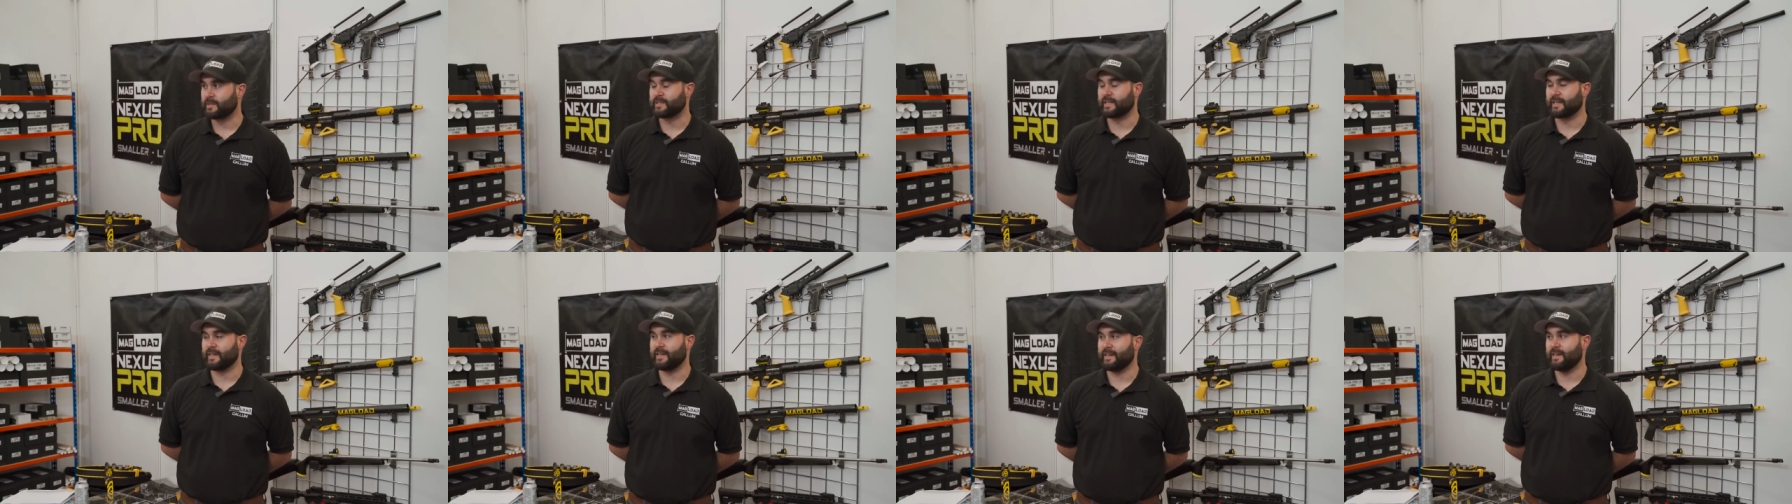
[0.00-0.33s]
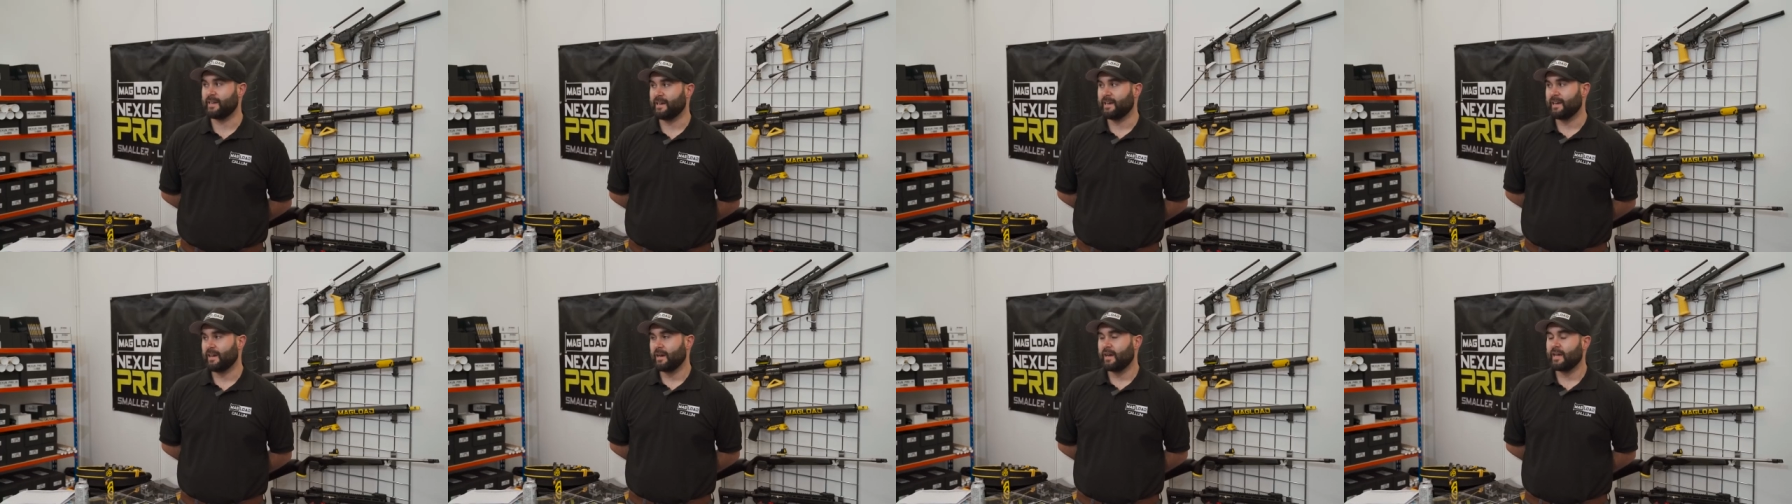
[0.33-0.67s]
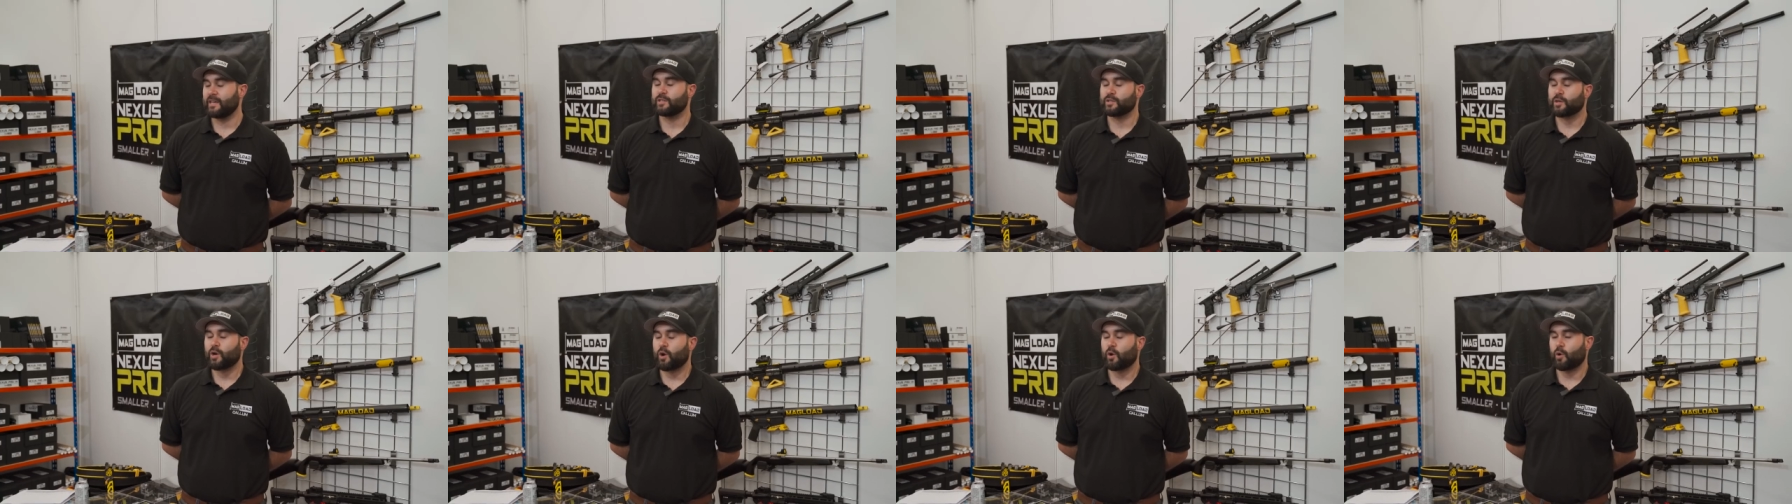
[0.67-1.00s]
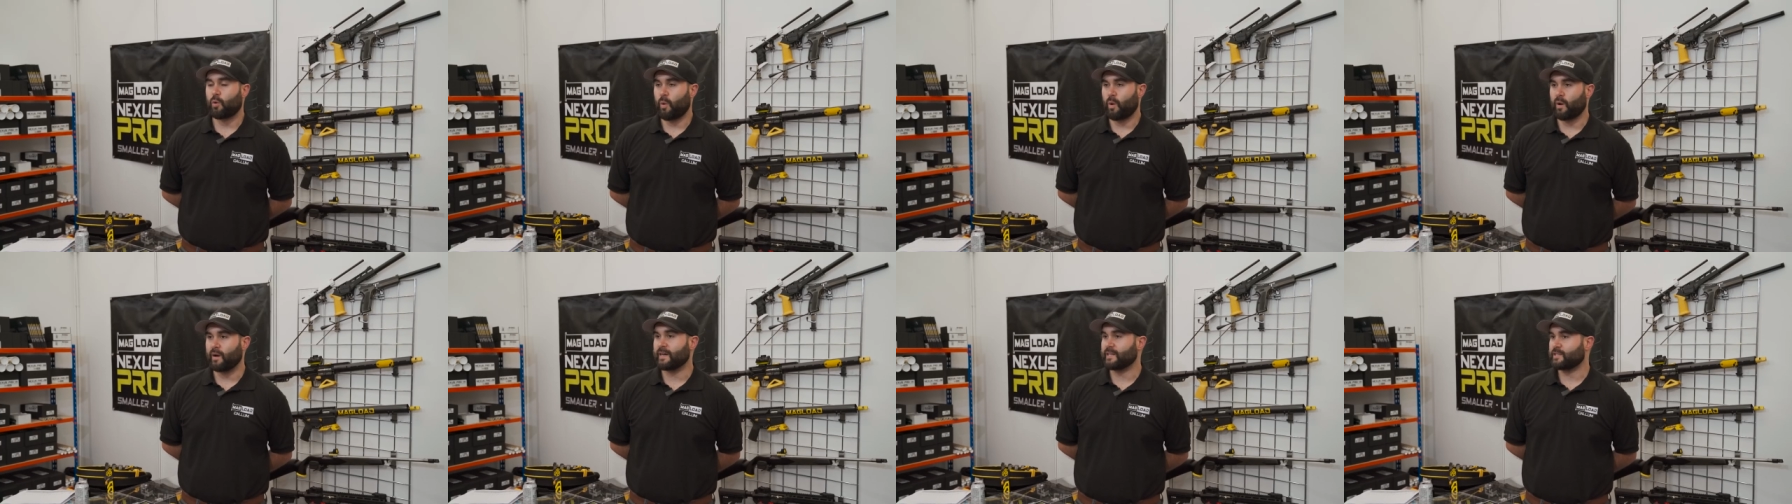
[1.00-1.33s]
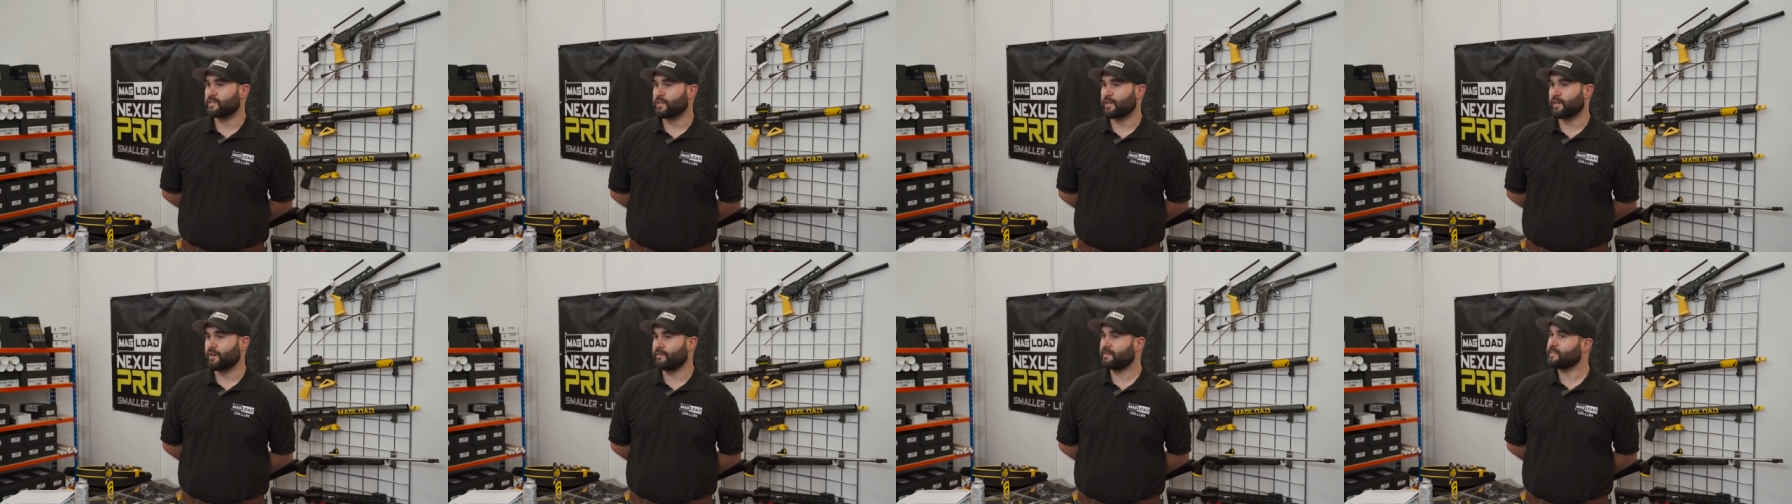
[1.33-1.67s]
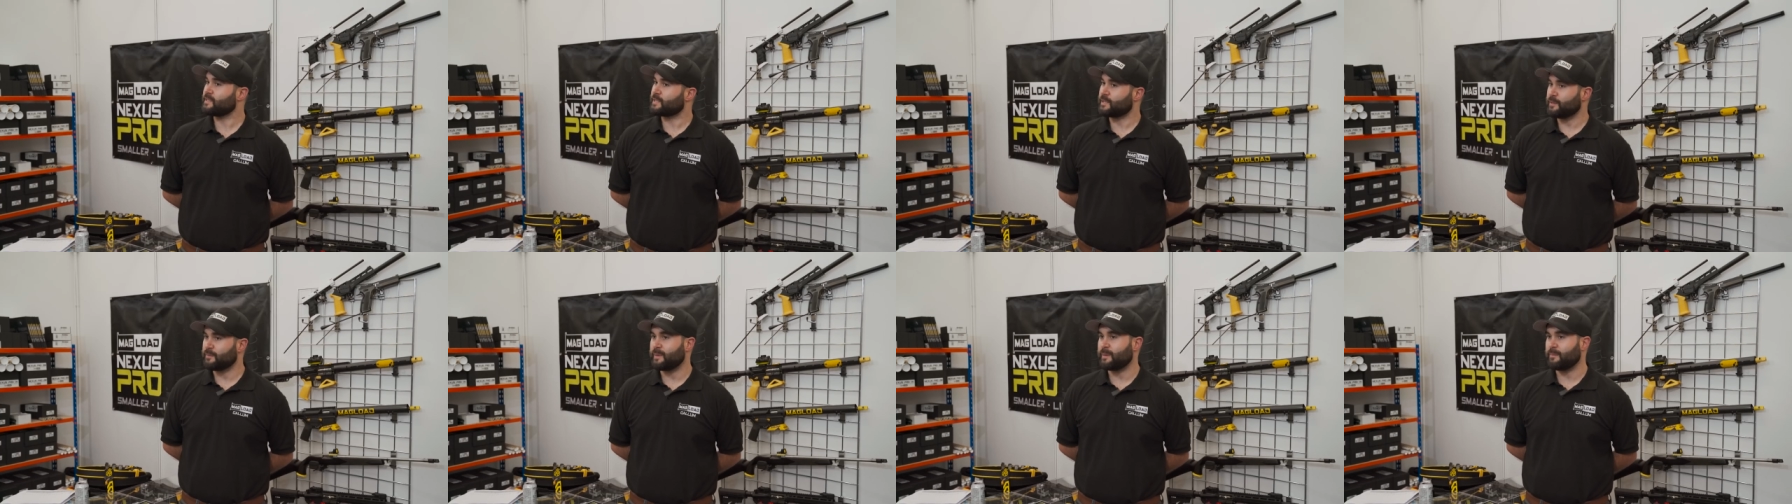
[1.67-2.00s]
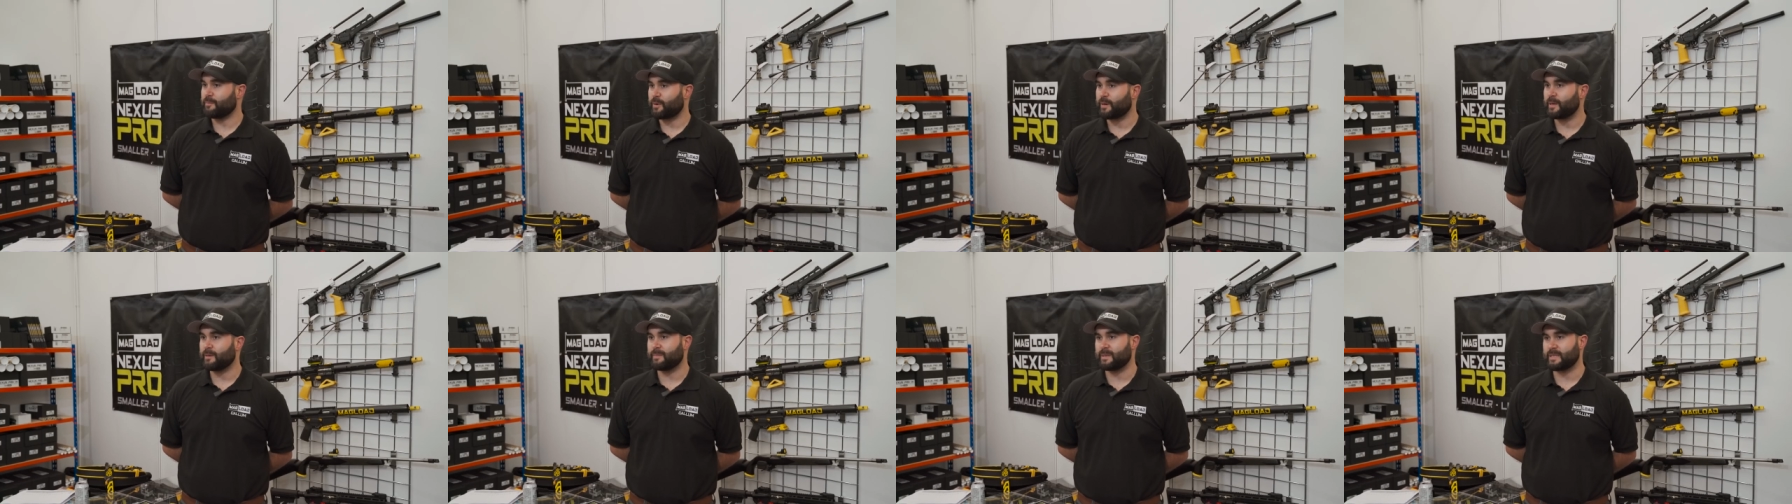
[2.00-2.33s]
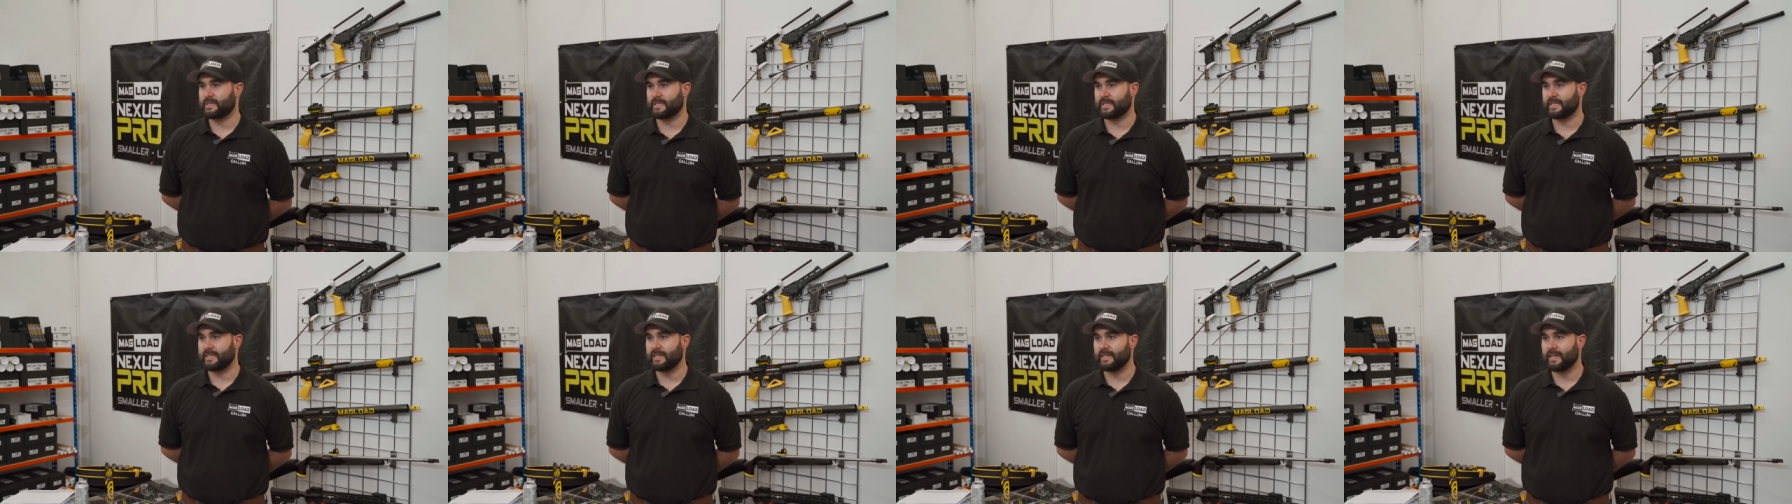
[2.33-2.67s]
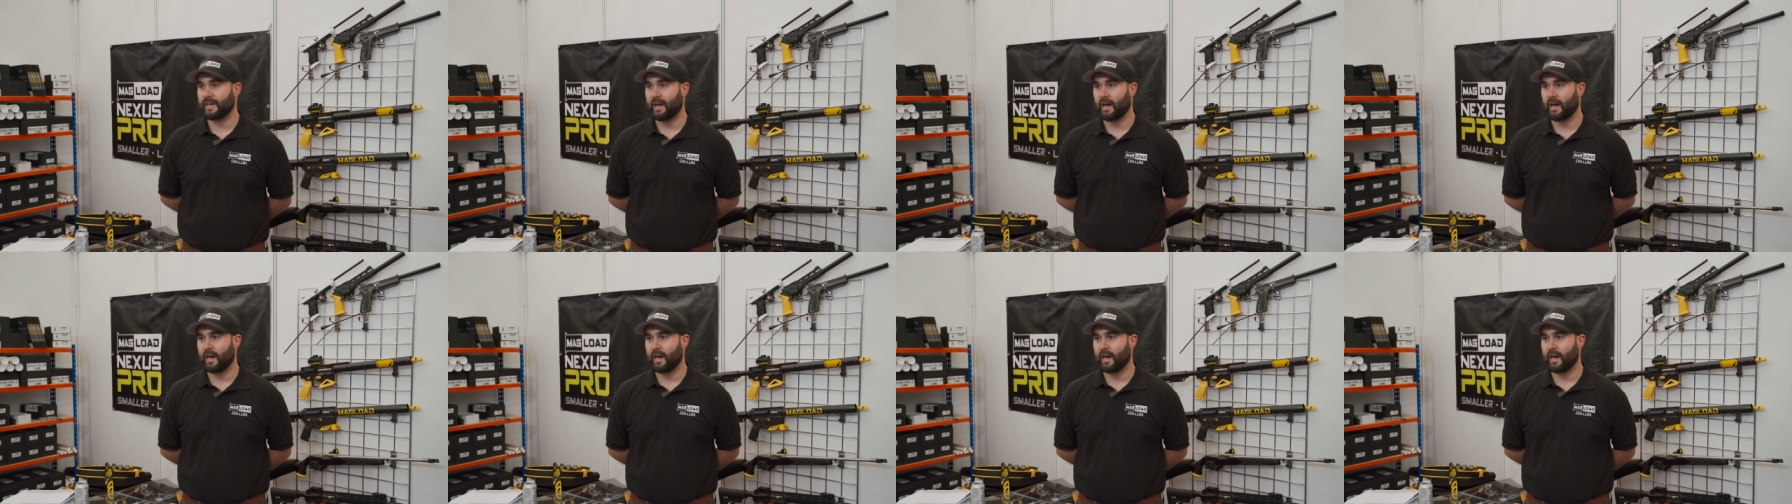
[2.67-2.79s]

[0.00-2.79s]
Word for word: I say it's quieter, it's still been pretty busy.